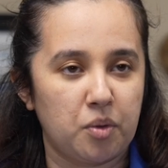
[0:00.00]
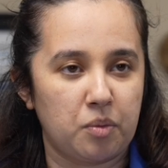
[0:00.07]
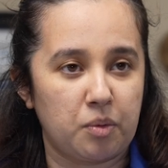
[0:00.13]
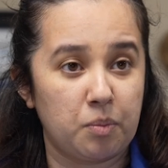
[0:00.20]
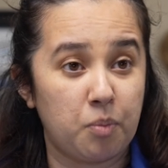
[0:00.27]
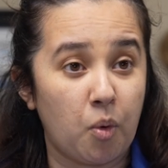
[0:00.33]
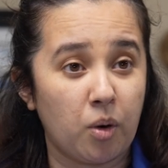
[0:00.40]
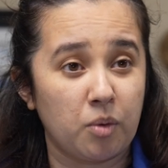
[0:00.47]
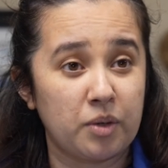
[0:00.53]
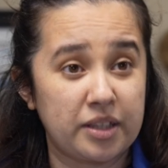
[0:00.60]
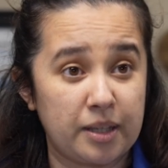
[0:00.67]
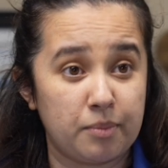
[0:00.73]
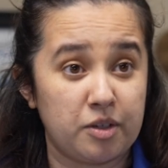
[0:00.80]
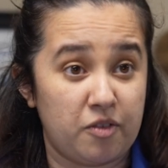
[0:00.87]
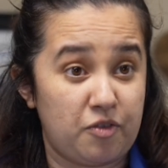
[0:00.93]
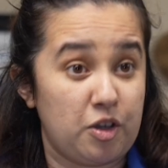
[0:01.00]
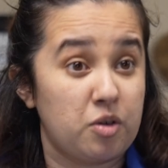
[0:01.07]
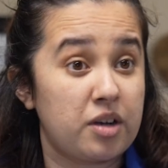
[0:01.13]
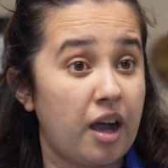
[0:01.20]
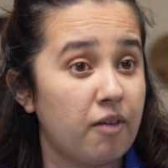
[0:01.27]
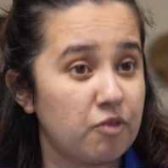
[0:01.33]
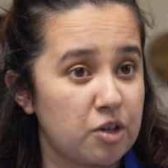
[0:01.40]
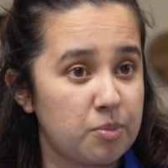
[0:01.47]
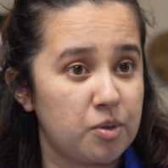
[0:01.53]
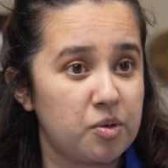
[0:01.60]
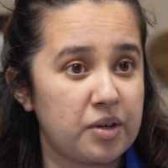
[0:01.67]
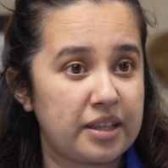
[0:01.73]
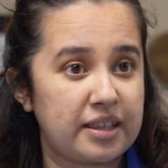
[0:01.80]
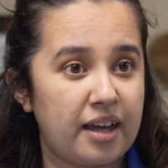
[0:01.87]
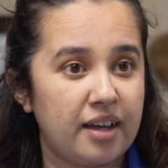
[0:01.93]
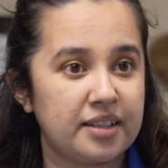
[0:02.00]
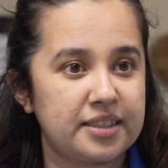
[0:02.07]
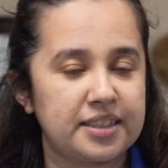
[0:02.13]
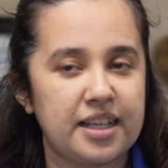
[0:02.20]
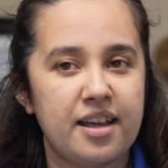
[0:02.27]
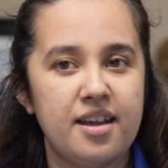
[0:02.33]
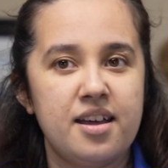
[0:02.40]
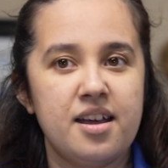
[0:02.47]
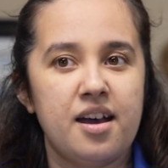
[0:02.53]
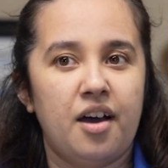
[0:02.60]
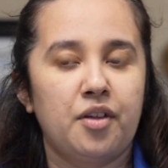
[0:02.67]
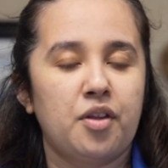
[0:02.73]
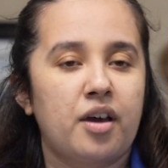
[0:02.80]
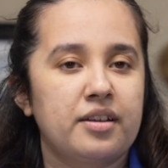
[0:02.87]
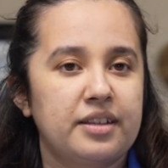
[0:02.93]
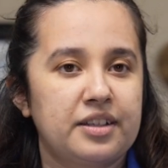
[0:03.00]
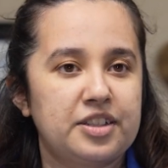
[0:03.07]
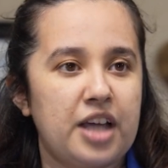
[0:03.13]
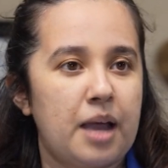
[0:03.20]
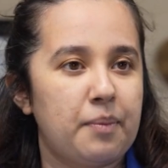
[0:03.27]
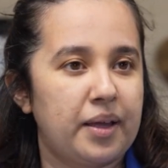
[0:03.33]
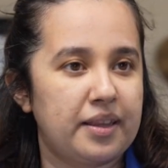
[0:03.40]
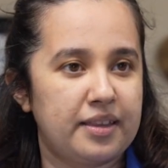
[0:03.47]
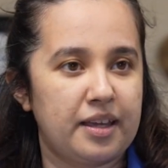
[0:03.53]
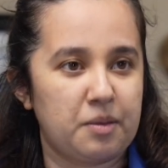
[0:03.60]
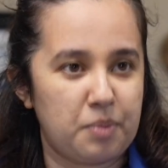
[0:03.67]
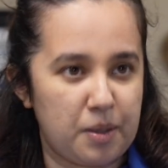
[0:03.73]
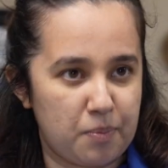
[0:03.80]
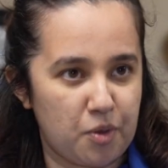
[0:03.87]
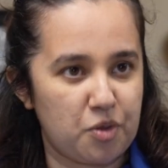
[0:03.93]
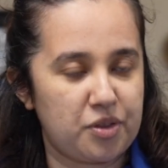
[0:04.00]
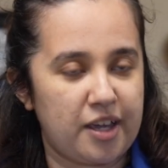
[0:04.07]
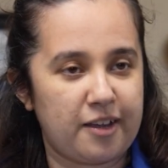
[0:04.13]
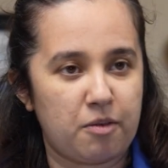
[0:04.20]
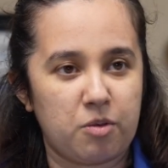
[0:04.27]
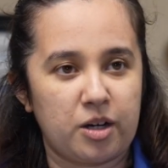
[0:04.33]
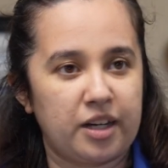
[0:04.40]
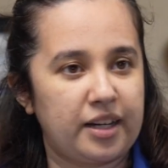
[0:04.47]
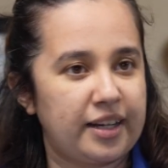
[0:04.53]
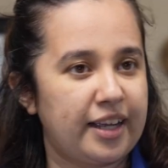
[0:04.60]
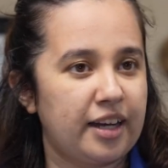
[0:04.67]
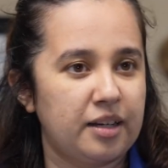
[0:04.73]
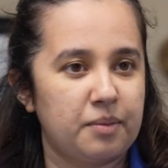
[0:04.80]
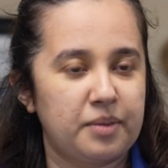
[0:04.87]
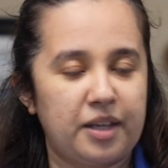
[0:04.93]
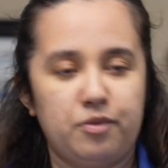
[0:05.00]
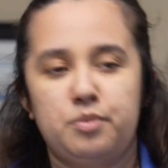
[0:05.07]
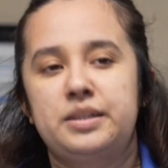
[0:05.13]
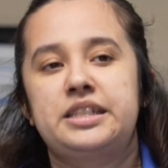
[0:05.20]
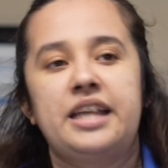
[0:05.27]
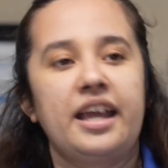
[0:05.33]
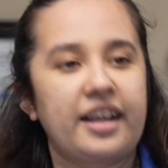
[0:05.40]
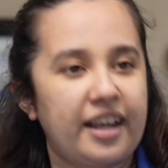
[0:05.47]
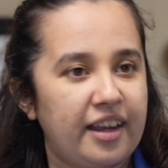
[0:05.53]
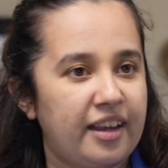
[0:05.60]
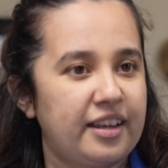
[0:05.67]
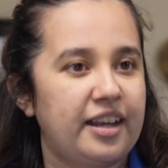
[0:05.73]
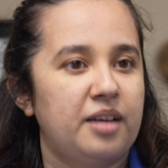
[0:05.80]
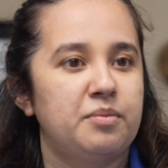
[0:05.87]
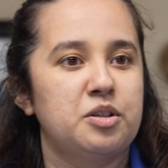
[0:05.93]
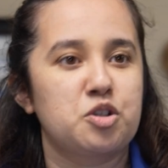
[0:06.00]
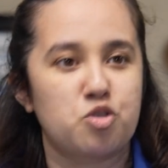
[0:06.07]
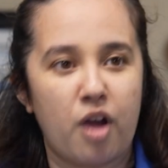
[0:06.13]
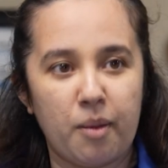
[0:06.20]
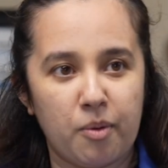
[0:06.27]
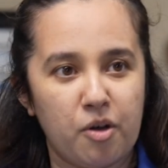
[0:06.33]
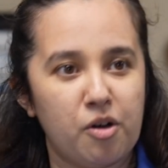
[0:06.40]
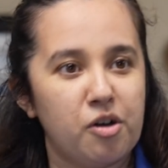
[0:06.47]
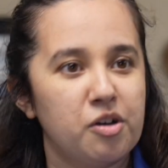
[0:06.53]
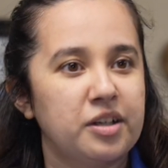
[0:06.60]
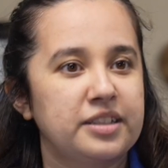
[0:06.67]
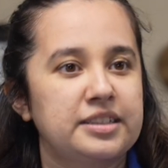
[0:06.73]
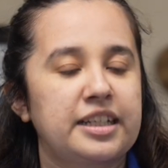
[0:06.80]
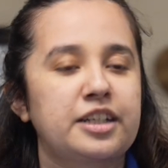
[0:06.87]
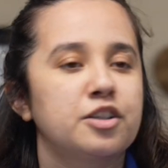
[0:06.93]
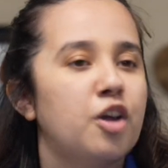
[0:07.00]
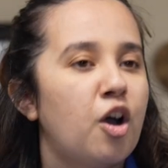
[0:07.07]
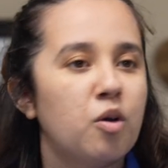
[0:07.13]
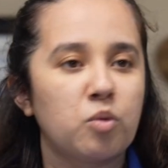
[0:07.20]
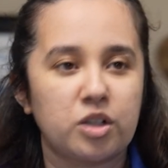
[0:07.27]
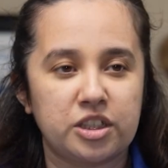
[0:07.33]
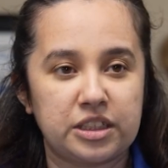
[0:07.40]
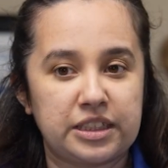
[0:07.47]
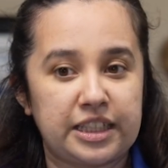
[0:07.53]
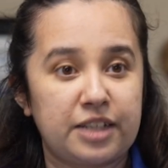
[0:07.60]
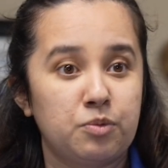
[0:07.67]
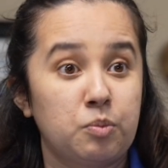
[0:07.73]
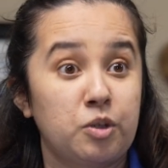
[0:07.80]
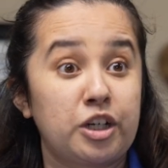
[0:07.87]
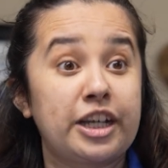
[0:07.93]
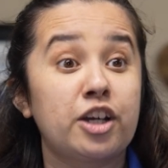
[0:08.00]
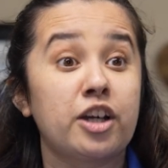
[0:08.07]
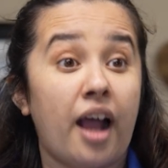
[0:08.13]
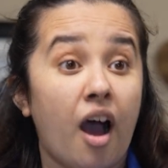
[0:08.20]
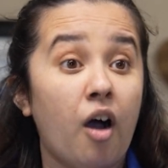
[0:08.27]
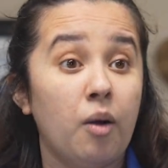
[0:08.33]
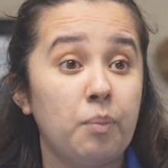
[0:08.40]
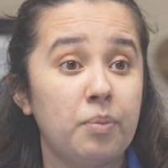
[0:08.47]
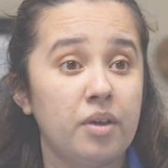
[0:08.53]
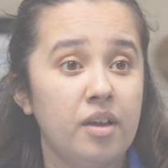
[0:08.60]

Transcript: a rapport with them to feel comfortable with us. A lot of the time I think people think we're going to give them a ticket, get them in trouble, and it's like, no, we're here to help.